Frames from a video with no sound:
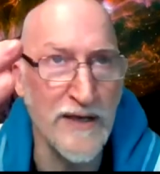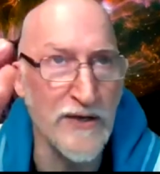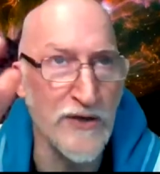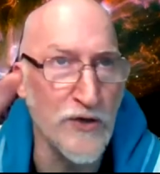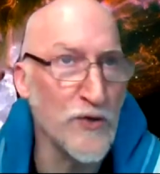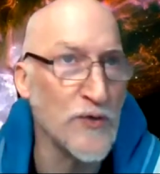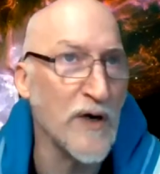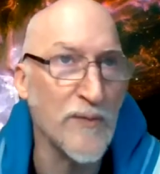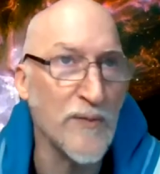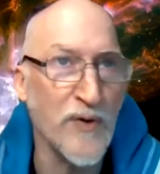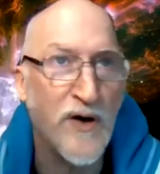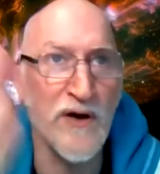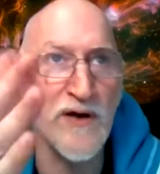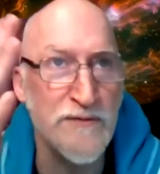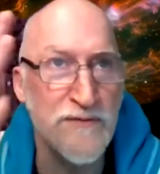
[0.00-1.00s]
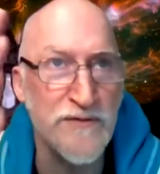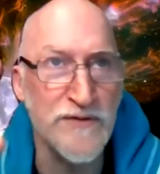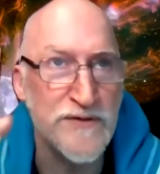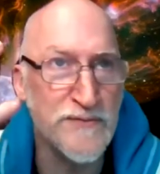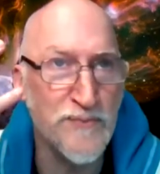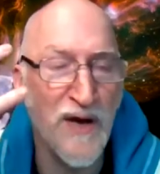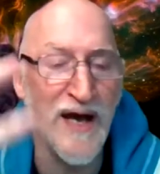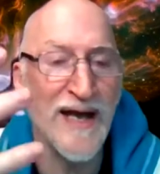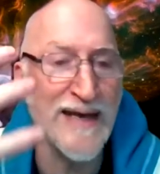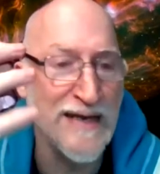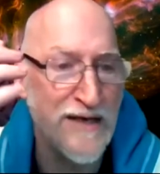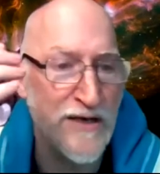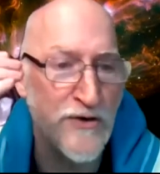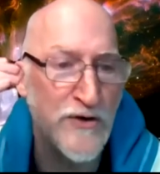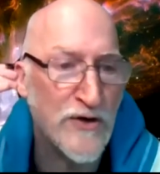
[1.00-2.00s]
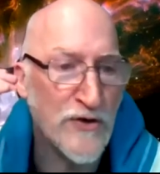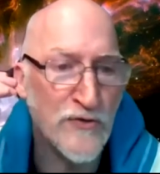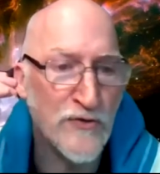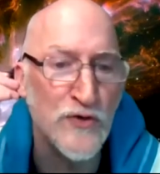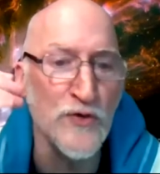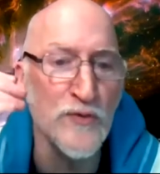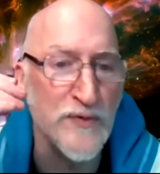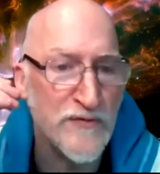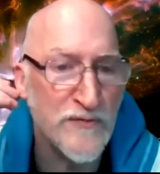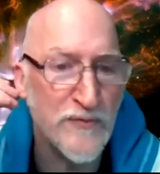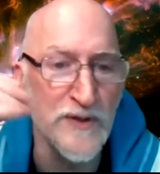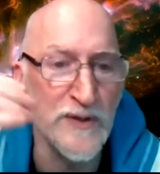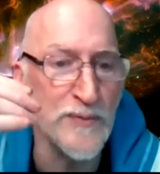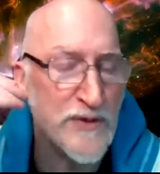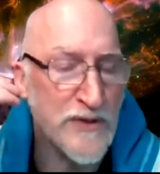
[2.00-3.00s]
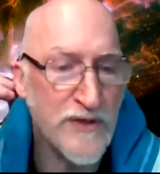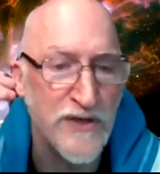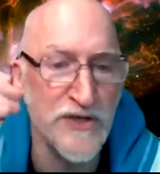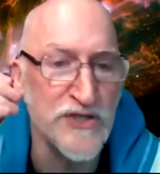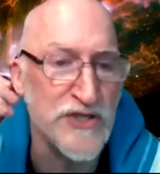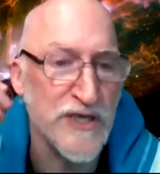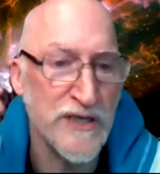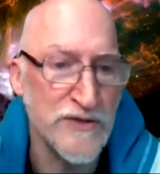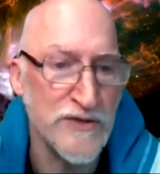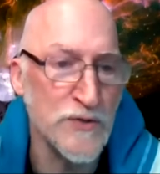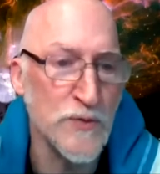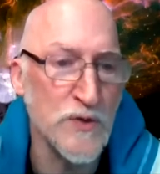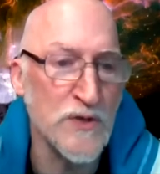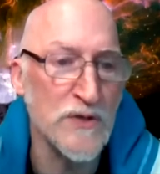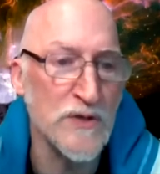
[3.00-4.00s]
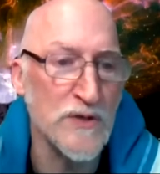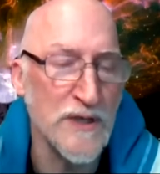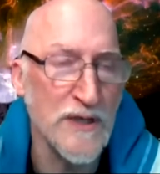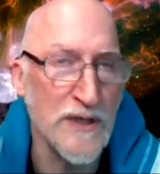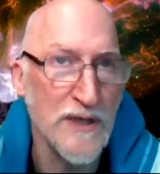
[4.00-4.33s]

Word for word: You are part of this pioneering group of people that are going to change the world.